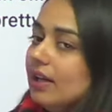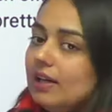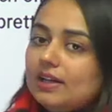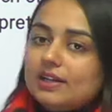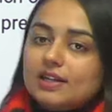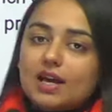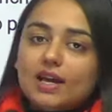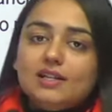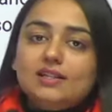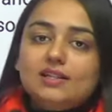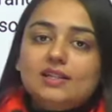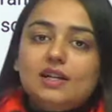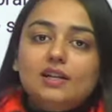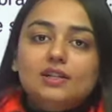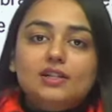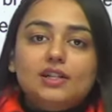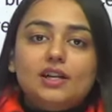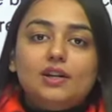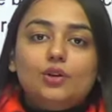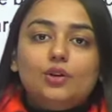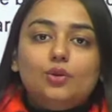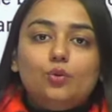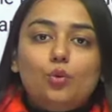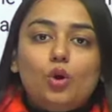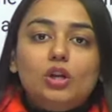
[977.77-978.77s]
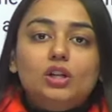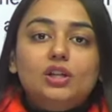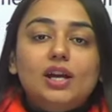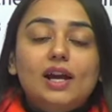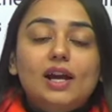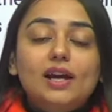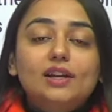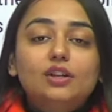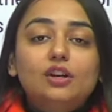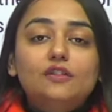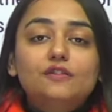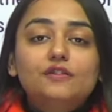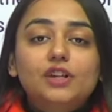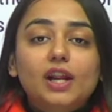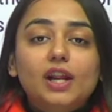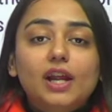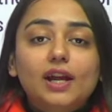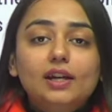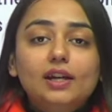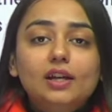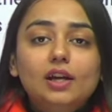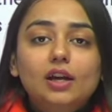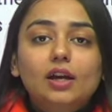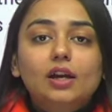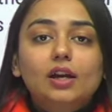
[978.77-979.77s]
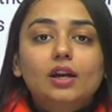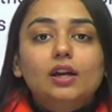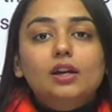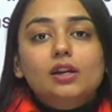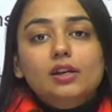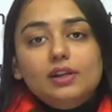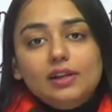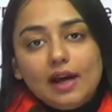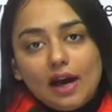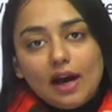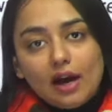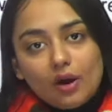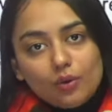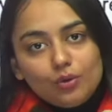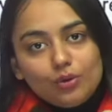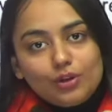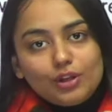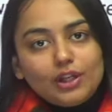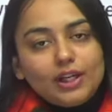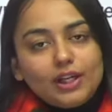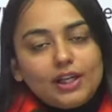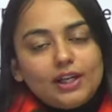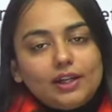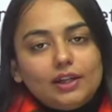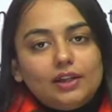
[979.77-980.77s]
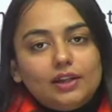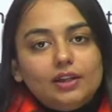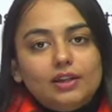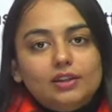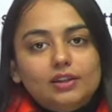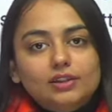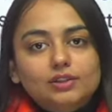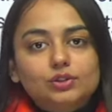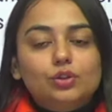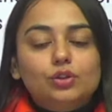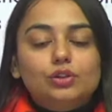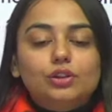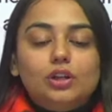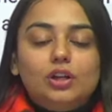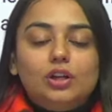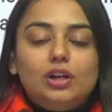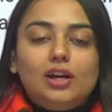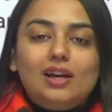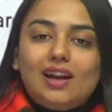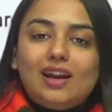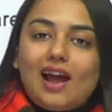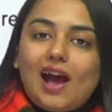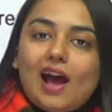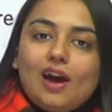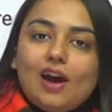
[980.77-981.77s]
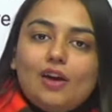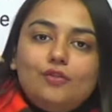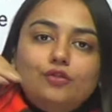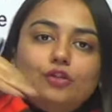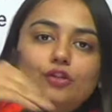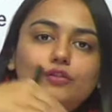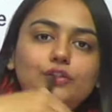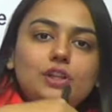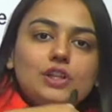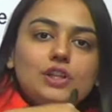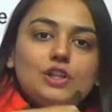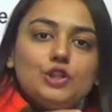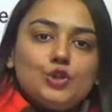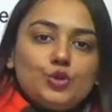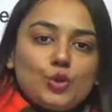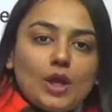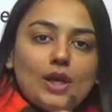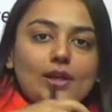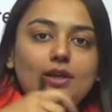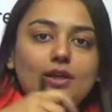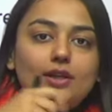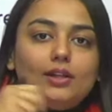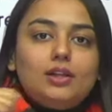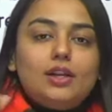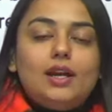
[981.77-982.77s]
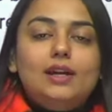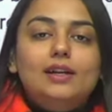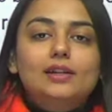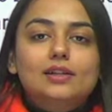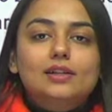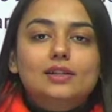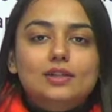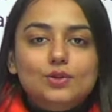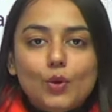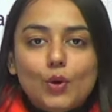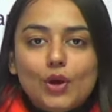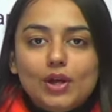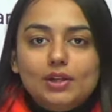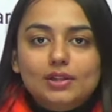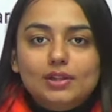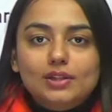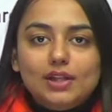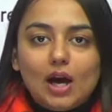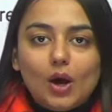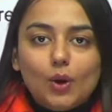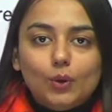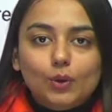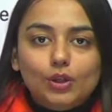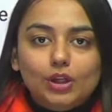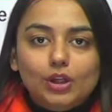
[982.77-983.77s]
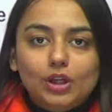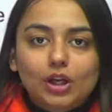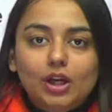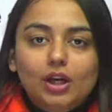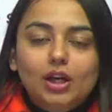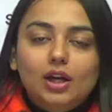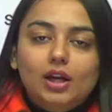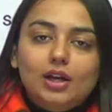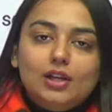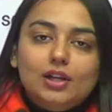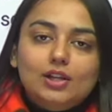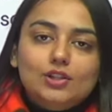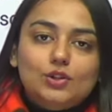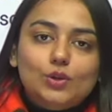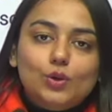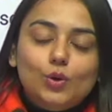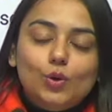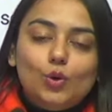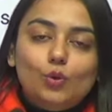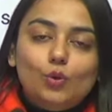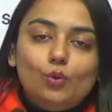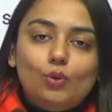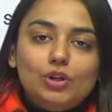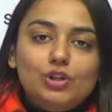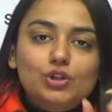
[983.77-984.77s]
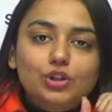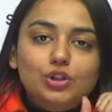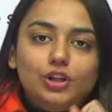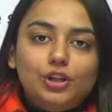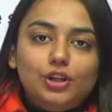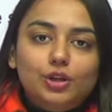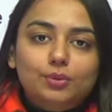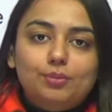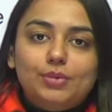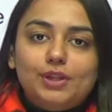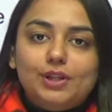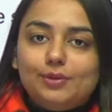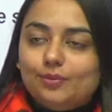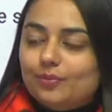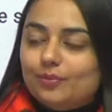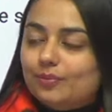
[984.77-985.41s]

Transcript: Kaisa trend? What kind of trend? Downtrend. So the graph of this trend is going down. So what should it be?